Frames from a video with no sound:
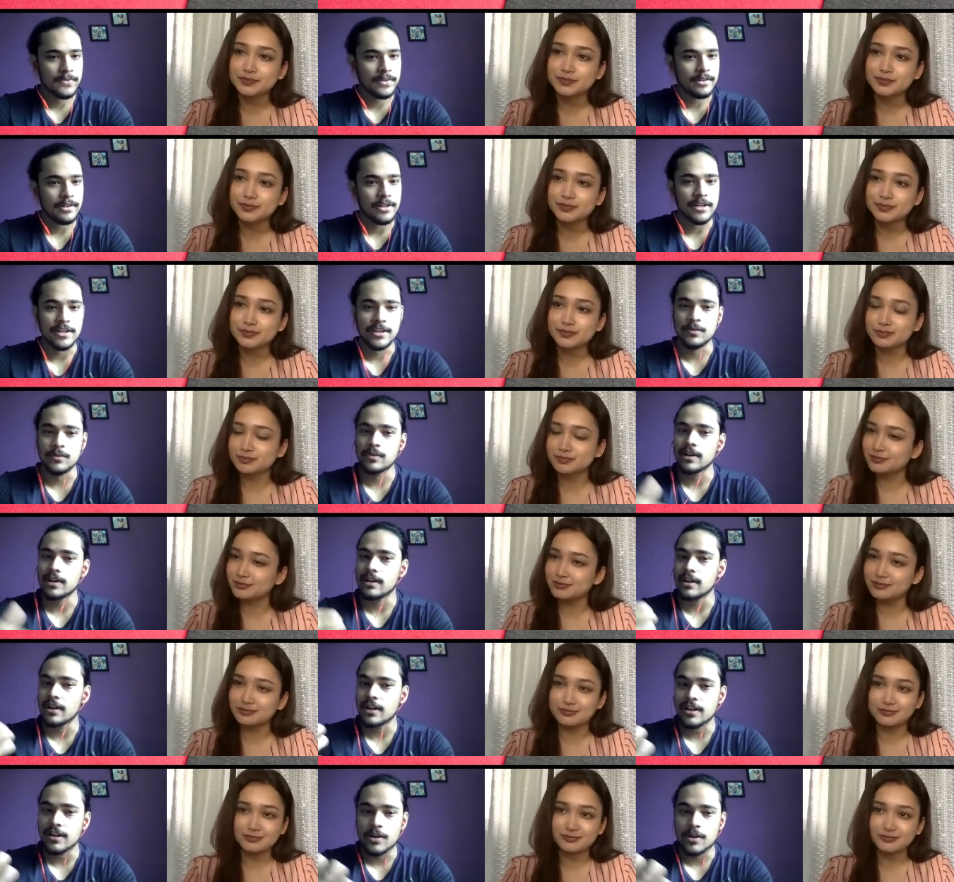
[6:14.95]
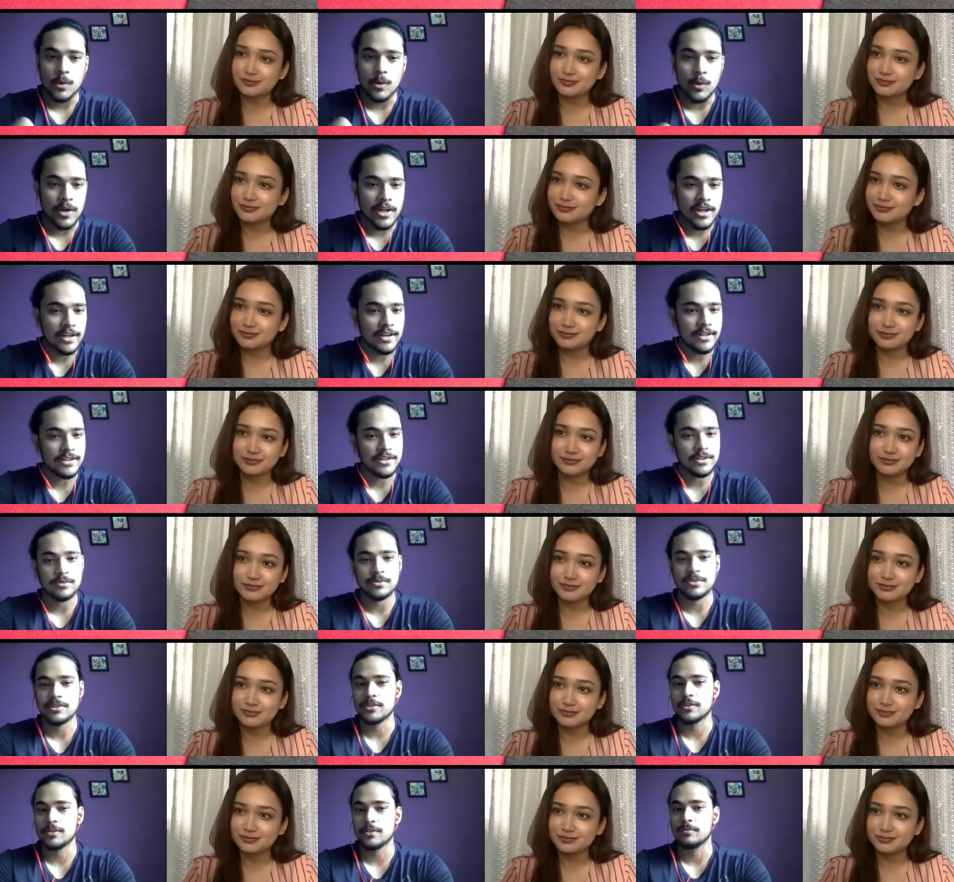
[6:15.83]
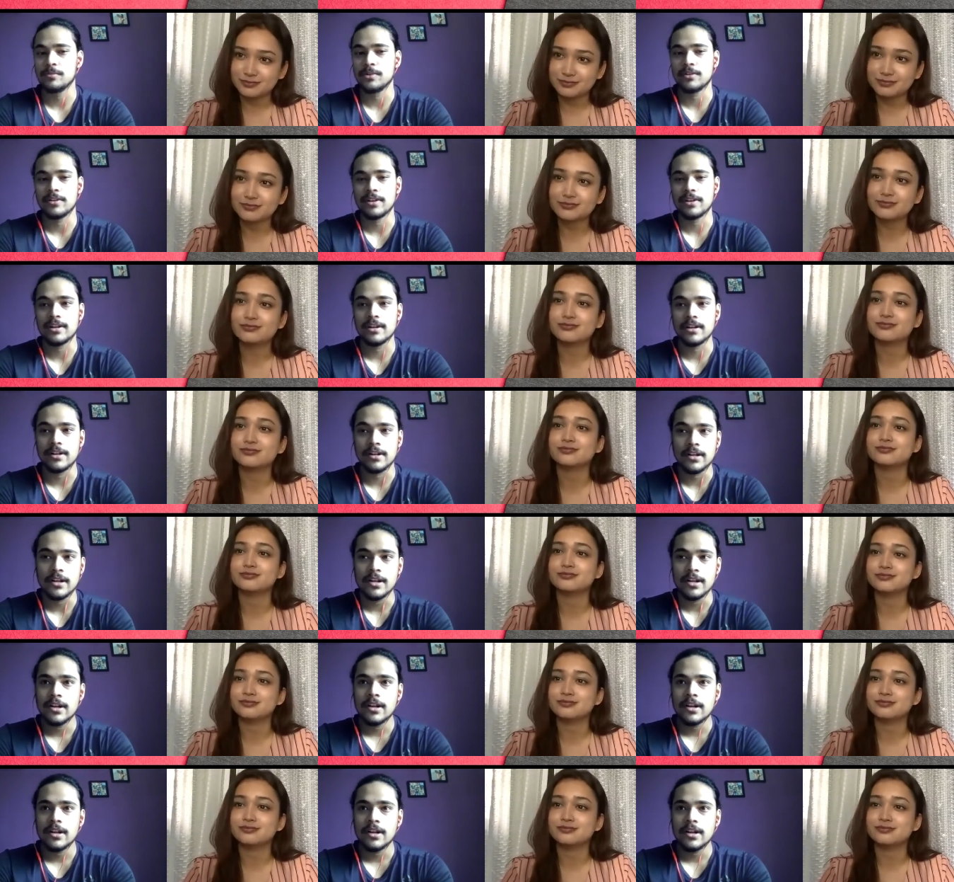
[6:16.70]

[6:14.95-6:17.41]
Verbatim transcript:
Speaker 1: Like you can learn coding in YouTube. You can learn.